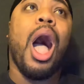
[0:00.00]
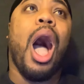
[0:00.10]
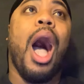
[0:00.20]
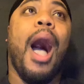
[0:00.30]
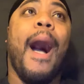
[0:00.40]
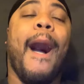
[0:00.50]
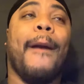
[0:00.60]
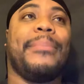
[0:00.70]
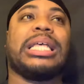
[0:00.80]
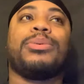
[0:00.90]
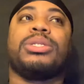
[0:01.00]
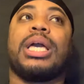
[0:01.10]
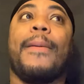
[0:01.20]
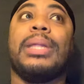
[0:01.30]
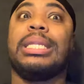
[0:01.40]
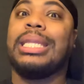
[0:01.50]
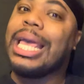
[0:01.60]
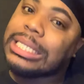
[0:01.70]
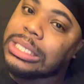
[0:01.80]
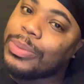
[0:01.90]
That's supposed to come in
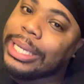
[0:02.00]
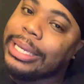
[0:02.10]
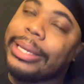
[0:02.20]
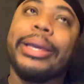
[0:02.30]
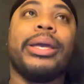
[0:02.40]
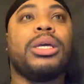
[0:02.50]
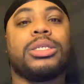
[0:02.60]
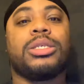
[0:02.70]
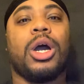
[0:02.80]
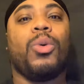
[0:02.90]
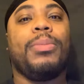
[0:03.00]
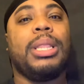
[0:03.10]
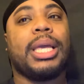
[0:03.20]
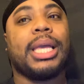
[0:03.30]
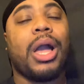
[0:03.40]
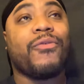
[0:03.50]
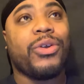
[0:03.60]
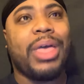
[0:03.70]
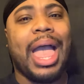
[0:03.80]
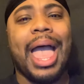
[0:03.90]
next week. So we'll be looking out
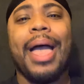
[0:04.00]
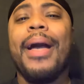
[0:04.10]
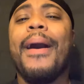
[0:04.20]
for that.